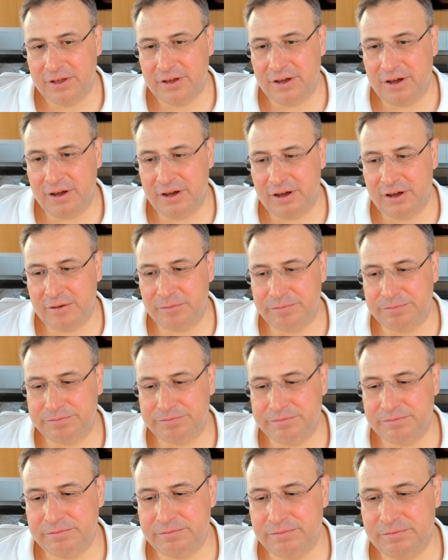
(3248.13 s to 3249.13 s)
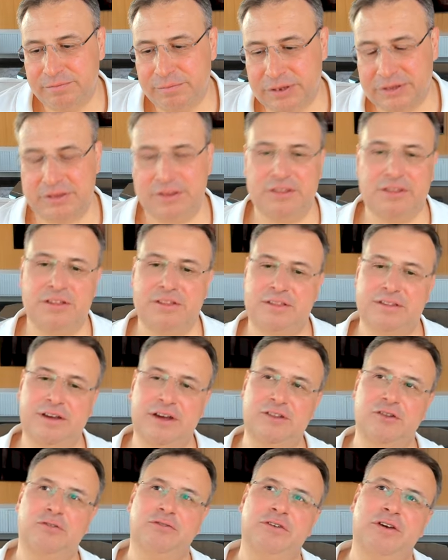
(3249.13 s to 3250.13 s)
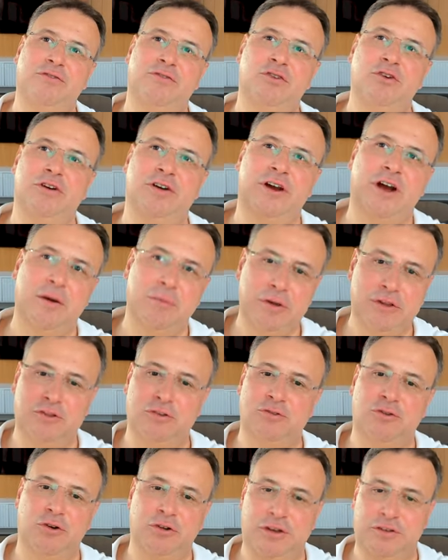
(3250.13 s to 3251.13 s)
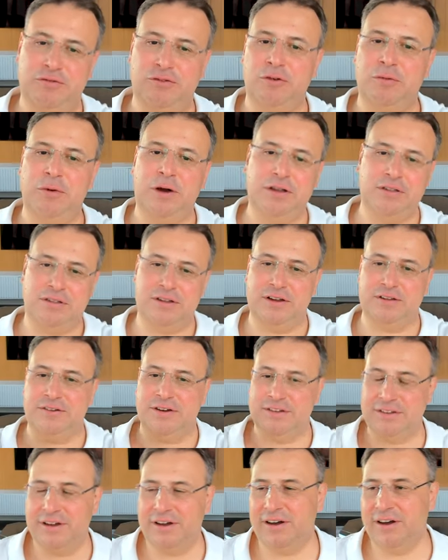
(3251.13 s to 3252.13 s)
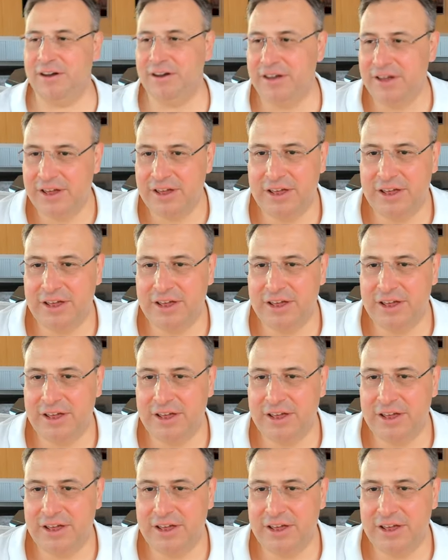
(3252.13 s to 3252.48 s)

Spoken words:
But this is kind of if you are coming to Turkey from outside, right?